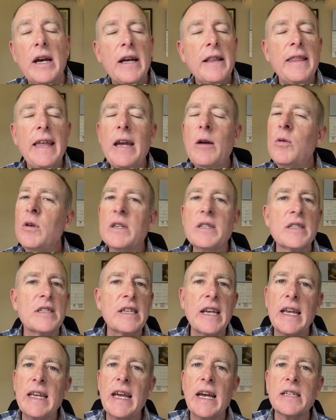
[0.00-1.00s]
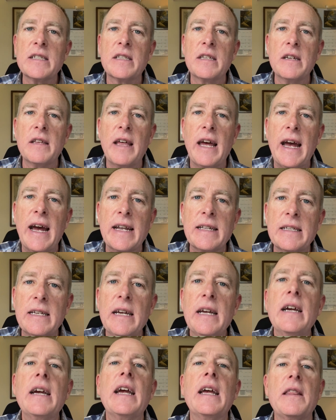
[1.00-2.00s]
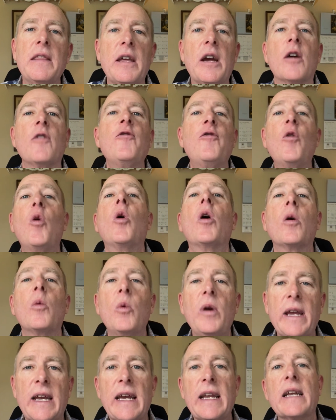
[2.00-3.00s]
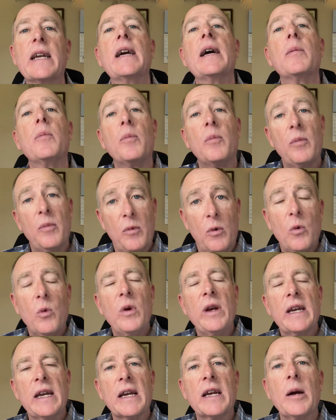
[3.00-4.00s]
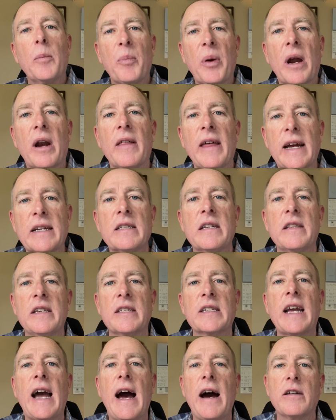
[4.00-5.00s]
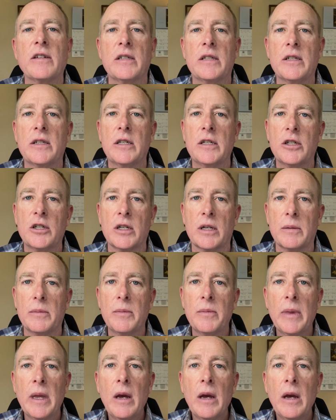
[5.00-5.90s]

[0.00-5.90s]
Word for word: They wouldn't say yes to that, and therefore we can com- we can compare that to this college decision.